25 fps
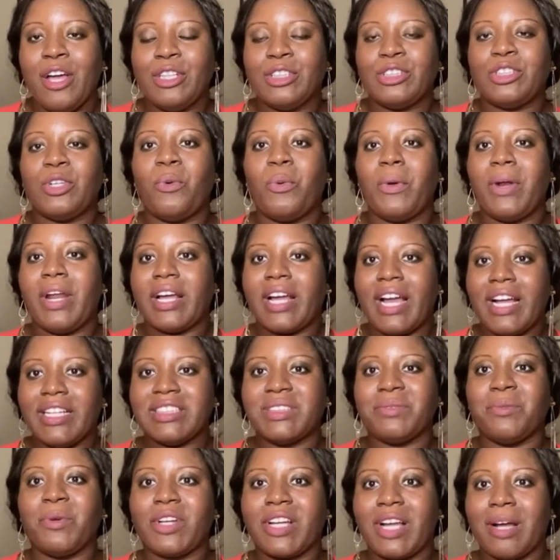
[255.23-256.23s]
So when a
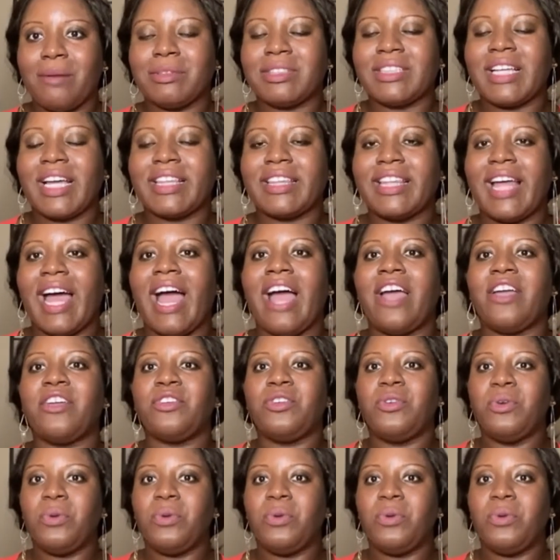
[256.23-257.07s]
customer comes like that,